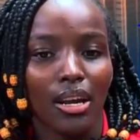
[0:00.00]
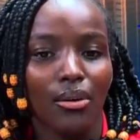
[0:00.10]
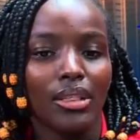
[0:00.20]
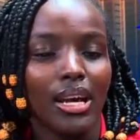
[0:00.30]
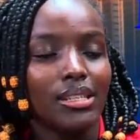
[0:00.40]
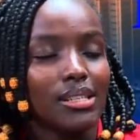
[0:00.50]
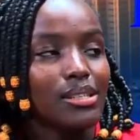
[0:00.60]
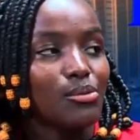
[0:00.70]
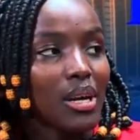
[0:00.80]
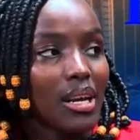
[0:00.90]
Now that
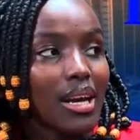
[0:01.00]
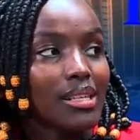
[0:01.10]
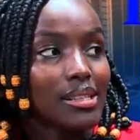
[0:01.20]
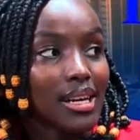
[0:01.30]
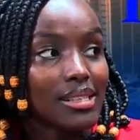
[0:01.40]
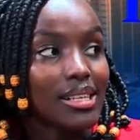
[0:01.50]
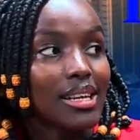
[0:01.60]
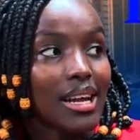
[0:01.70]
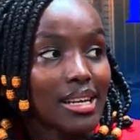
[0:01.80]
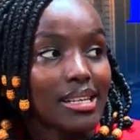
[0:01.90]
is when I
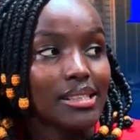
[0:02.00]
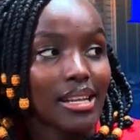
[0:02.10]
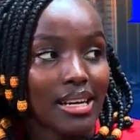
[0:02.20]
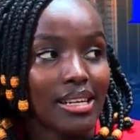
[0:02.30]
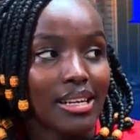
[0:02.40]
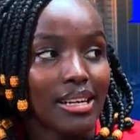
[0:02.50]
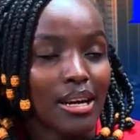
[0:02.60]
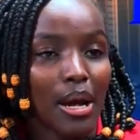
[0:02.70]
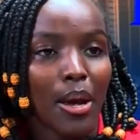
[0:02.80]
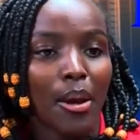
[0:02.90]
started understanding.
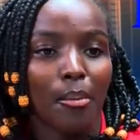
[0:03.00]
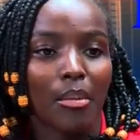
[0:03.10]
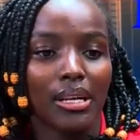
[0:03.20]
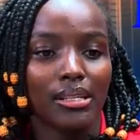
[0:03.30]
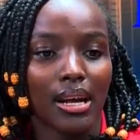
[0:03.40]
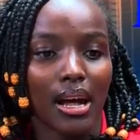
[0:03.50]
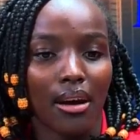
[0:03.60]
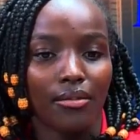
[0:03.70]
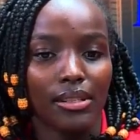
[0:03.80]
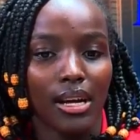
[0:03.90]
But
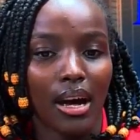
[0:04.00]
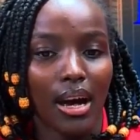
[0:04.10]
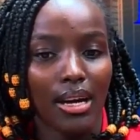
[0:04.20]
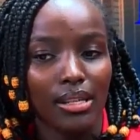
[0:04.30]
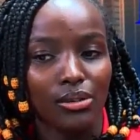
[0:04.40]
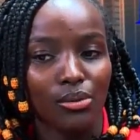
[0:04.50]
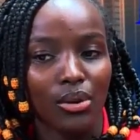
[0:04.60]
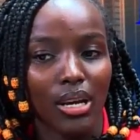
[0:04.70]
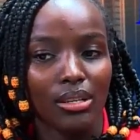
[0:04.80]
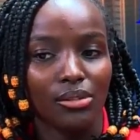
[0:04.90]
after high
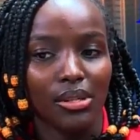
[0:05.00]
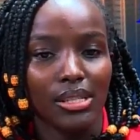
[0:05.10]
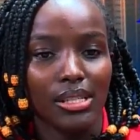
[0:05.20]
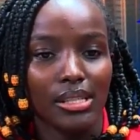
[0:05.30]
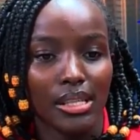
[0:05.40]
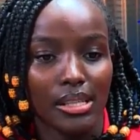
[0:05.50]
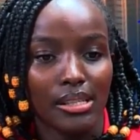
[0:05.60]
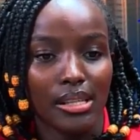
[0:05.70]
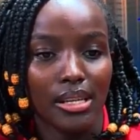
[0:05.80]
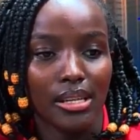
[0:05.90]
school in
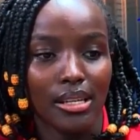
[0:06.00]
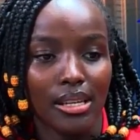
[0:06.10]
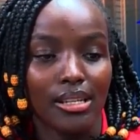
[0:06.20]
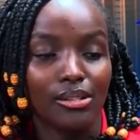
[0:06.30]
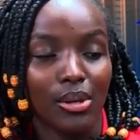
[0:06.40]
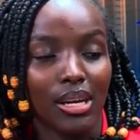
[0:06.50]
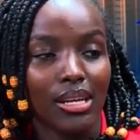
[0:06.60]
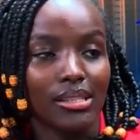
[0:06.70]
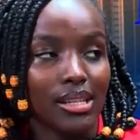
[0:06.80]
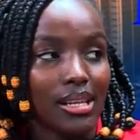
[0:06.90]
2016, it's
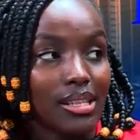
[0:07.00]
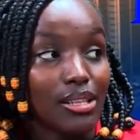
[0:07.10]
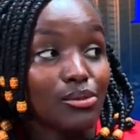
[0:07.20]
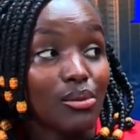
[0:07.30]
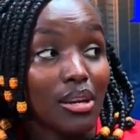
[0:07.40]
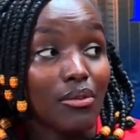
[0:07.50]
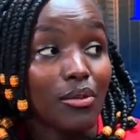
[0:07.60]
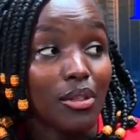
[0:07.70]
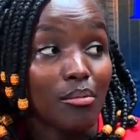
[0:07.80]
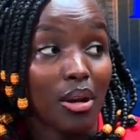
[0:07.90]
when I started to
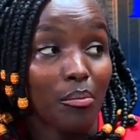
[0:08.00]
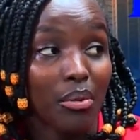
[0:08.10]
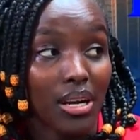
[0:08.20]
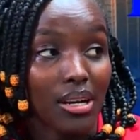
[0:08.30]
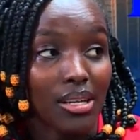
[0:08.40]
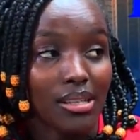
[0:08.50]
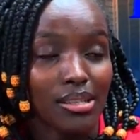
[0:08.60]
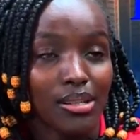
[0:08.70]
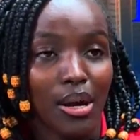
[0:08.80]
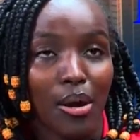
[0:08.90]
live with my parents.
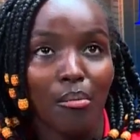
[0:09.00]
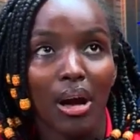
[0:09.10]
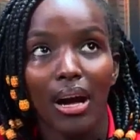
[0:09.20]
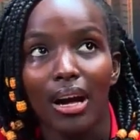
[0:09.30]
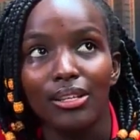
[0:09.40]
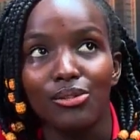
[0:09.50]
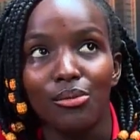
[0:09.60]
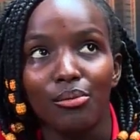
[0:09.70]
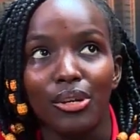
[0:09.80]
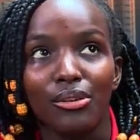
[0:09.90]
Back at
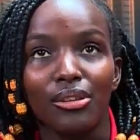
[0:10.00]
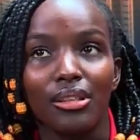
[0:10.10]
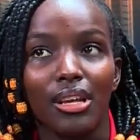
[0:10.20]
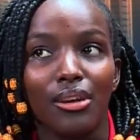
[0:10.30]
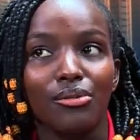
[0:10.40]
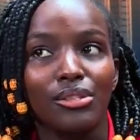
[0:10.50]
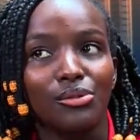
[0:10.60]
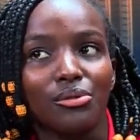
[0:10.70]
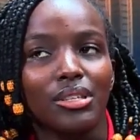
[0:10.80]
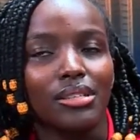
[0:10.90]
home, they
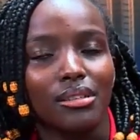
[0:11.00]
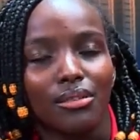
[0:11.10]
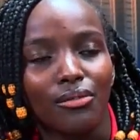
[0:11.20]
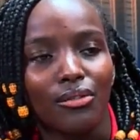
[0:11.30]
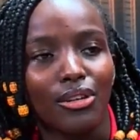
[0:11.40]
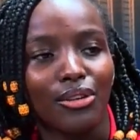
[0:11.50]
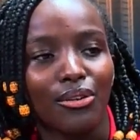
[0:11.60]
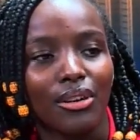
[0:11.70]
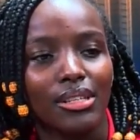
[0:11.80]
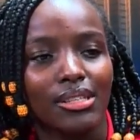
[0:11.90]
used to receive
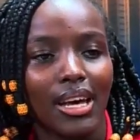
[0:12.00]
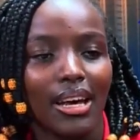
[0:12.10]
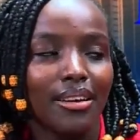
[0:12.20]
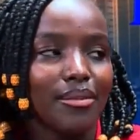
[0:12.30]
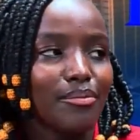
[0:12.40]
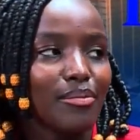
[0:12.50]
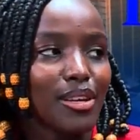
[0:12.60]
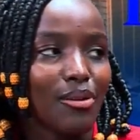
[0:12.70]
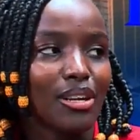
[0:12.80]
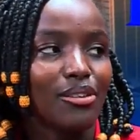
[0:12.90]
phone calls, say,
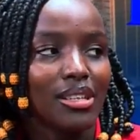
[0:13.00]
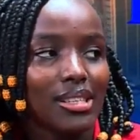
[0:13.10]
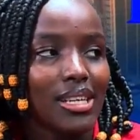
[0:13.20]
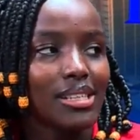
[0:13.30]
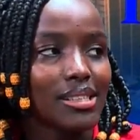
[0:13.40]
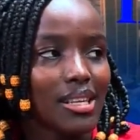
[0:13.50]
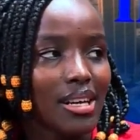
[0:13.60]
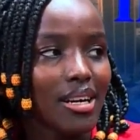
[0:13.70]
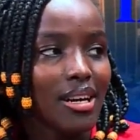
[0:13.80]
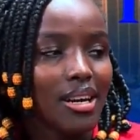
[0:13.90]
your daughter is
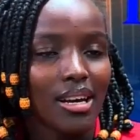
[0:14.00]
sick.